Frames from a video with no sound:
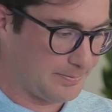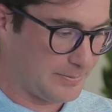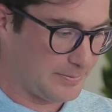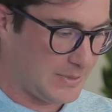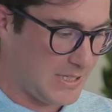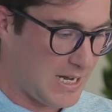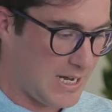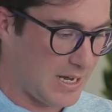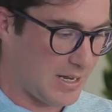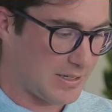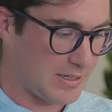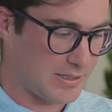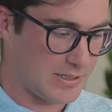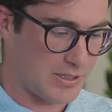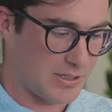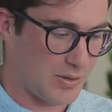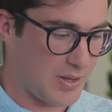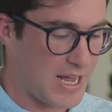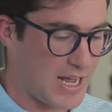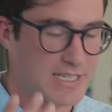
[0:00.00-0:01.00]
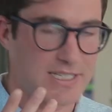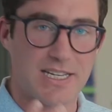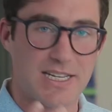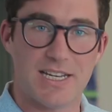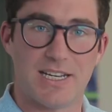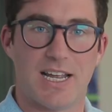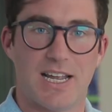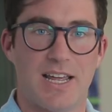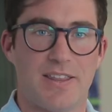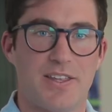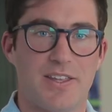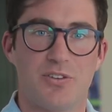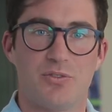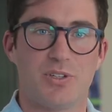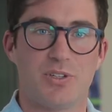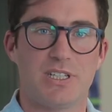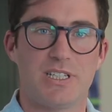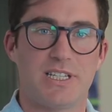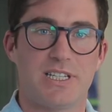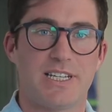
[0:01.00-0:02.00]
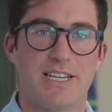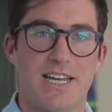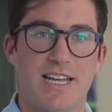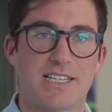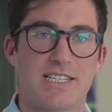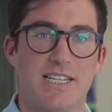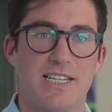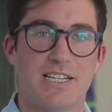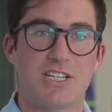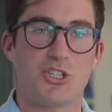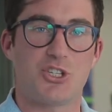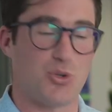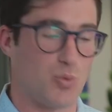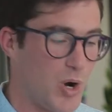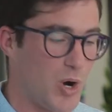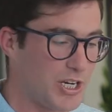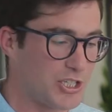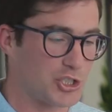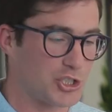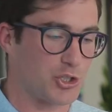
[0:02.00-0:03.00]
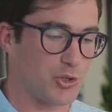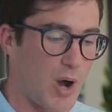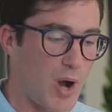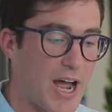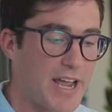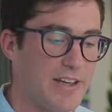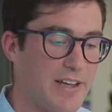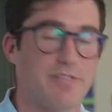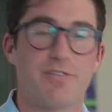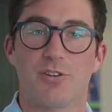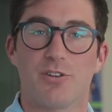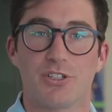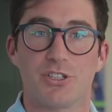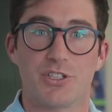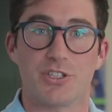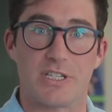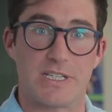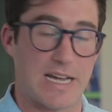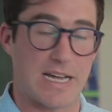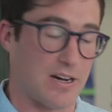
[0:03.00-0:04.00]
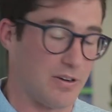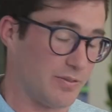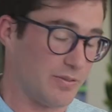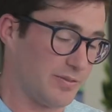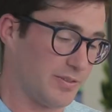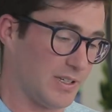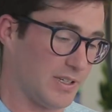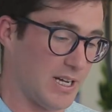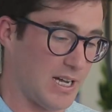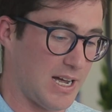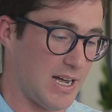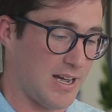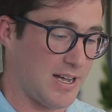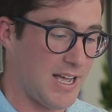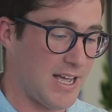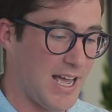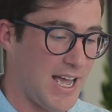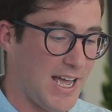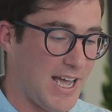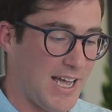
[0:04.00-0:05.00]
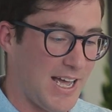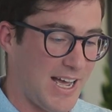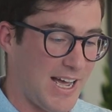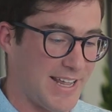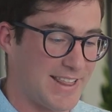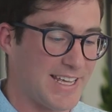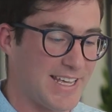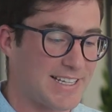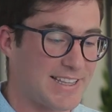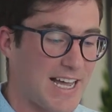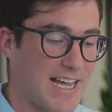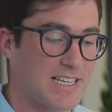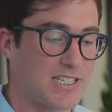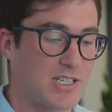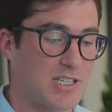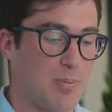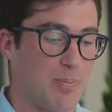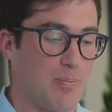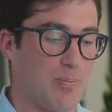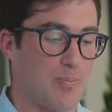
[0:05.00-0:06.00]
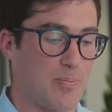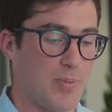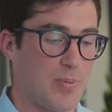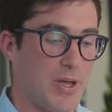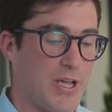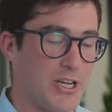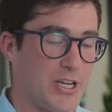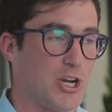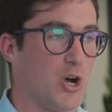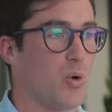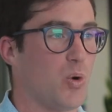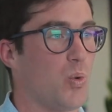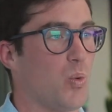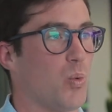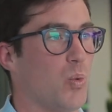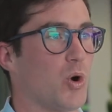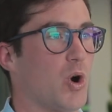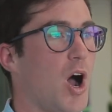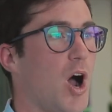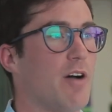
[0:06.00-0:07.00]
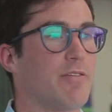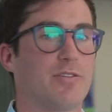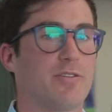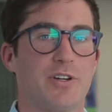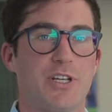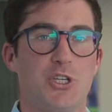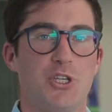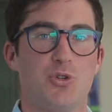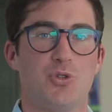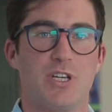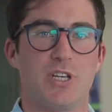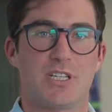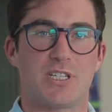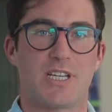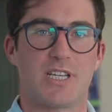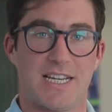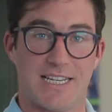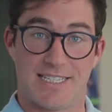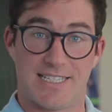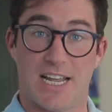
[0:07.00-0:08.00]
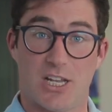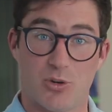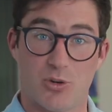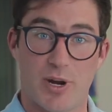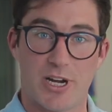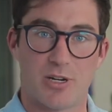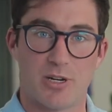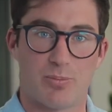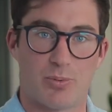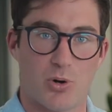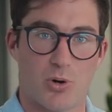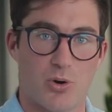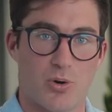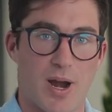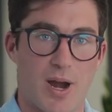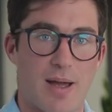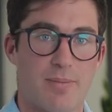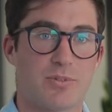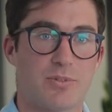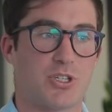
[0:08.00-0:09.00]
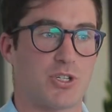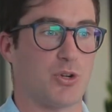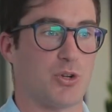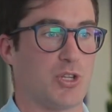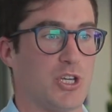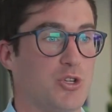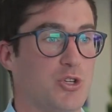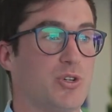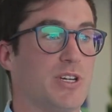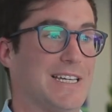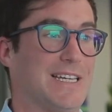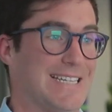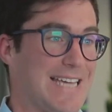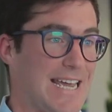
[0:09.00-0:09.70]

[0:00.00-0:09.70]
yeah, so that's it. And then really the next thing is you want to try it for yourself. I think that's we're offering you this accelerator program so that you can